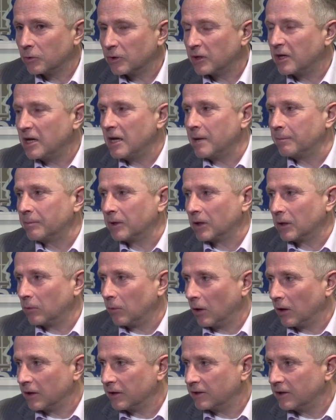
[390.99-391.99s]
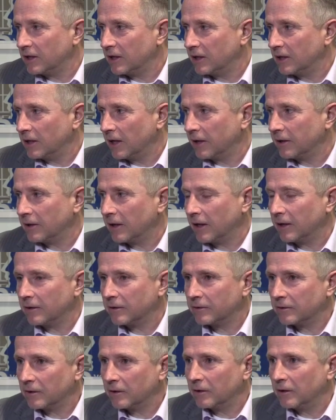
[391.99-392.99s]
keep the quality and
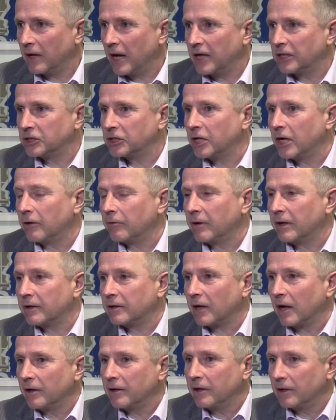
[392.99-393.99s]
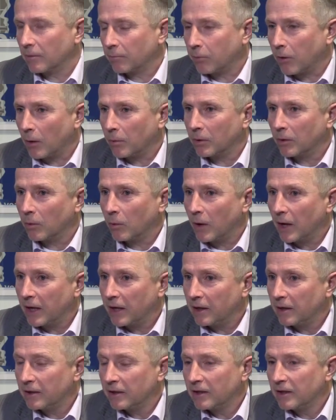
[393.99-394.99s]
engineering done in a proper
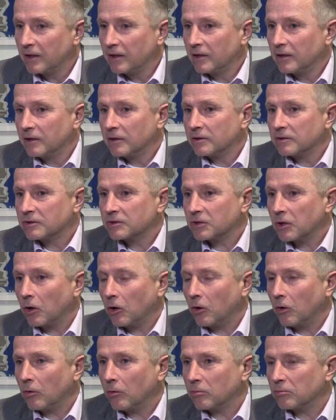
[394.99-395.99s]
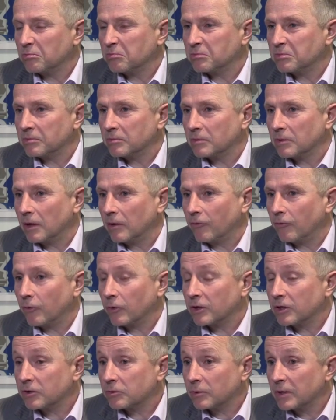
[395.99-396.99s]
way. So
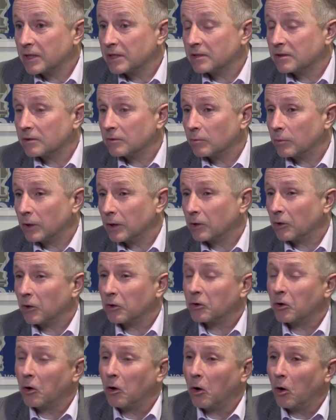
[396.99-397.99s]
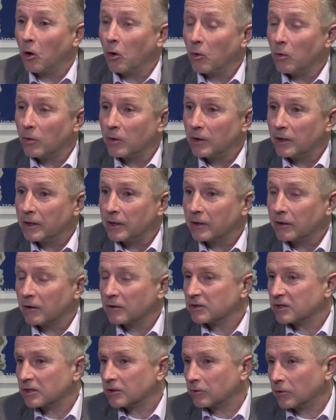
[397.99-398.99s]
for this reason, we not only
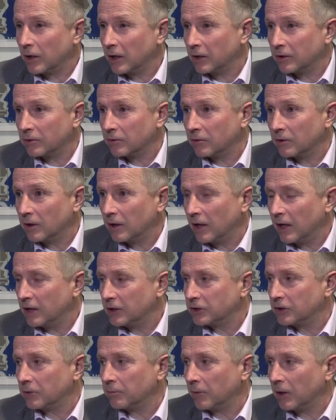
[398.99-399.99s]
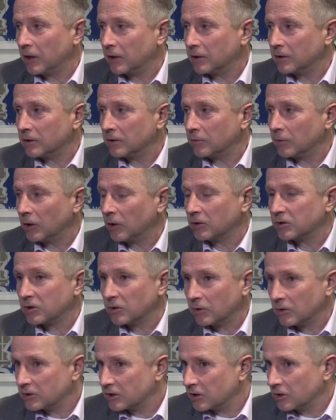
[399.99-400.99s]
concentrate to the Asian market, we also
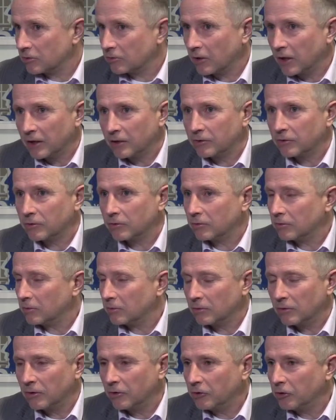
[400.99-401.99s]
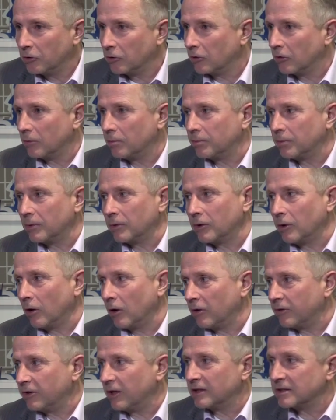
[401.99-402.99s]
concentrate to Europe,
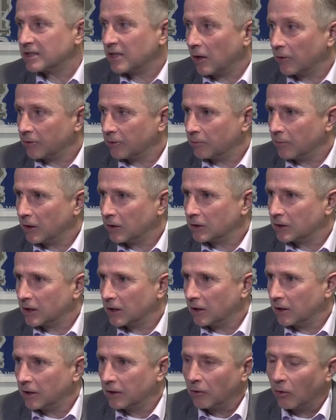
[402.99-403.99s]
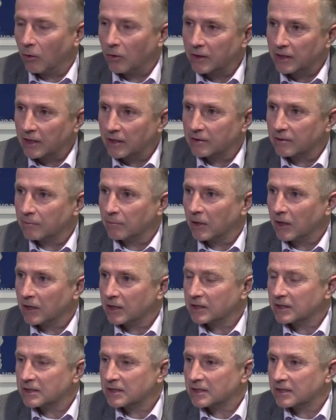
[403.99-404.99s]
North and South America, and all the other
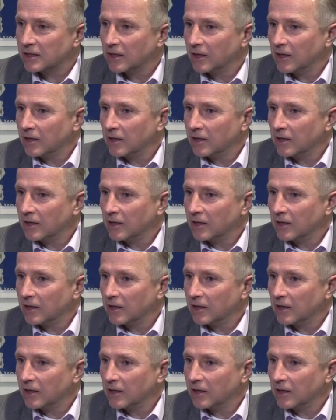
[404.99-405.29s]
markets.